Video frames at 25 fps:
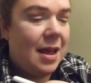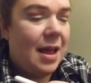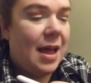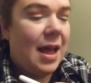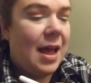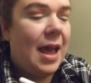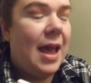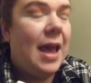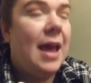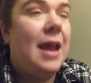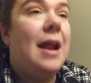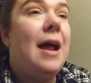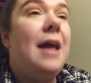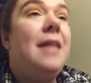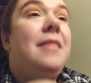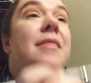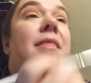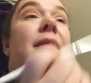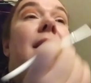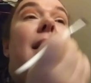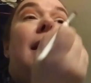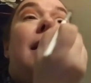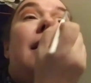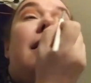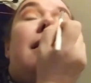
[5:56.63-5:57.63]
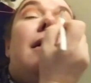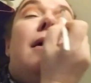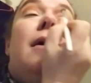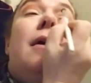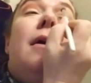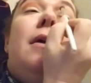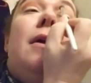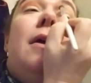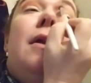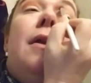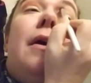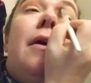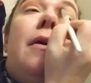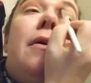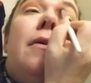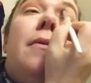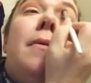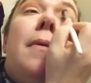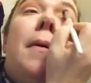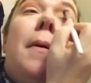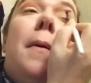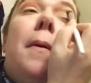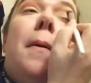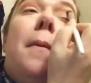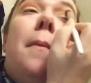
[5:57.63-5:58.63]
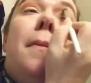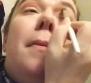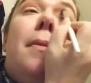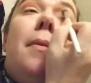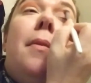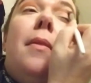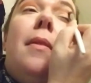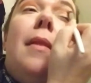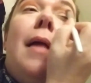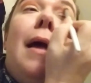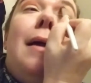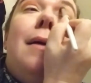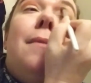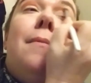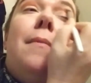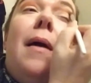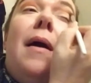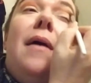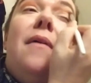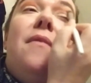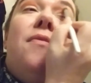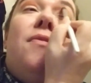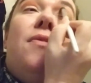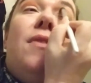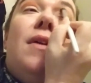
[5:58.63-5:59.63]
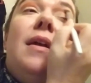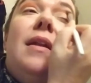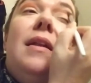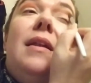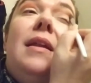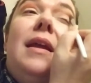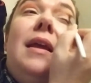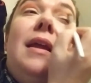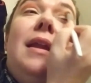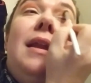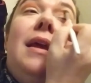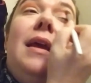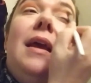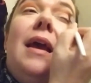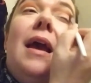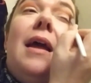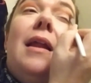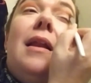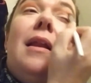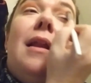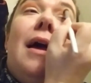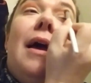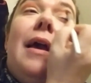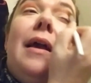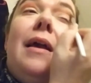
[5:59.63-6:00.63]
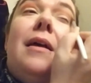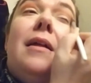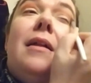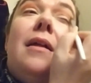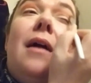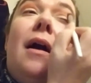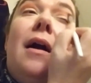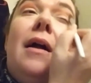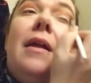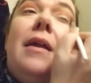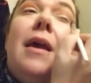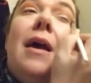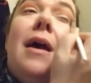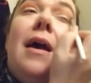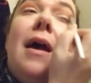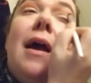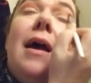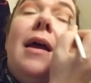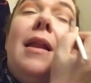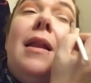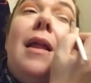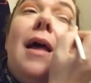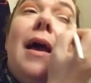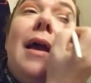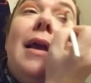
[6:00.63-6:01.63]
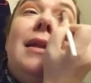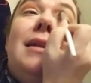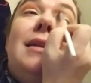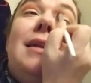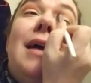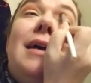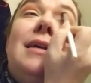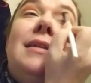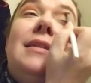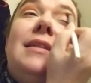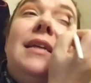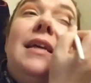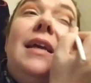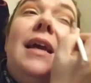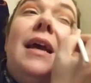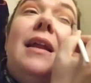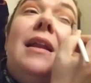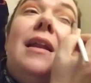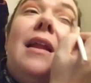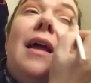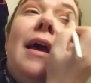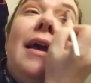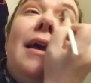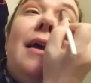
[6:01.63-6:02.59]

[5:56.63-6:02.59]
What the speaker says: And I think, you know, like my friend Dee Dee, and like Anya, and like Desi, and like